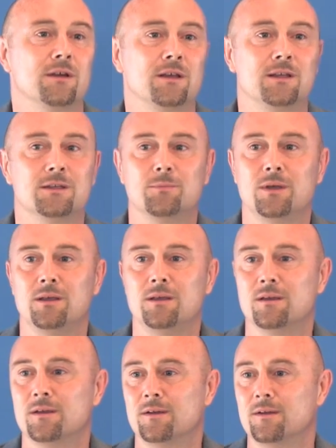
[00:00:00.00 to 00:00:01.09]
I need to be
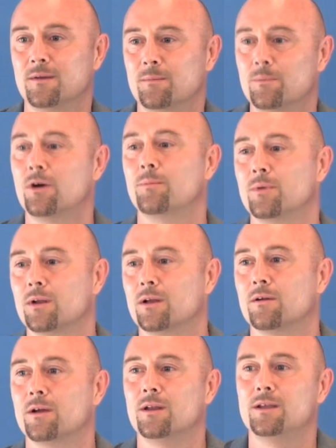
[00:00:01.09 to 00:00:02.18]

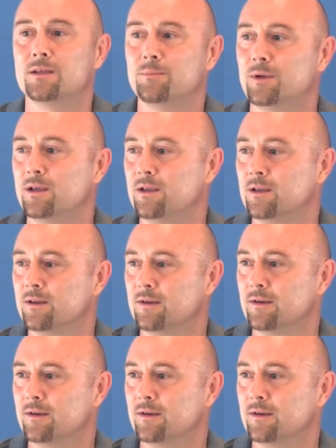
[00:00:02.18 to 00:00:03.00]
popular, I need to be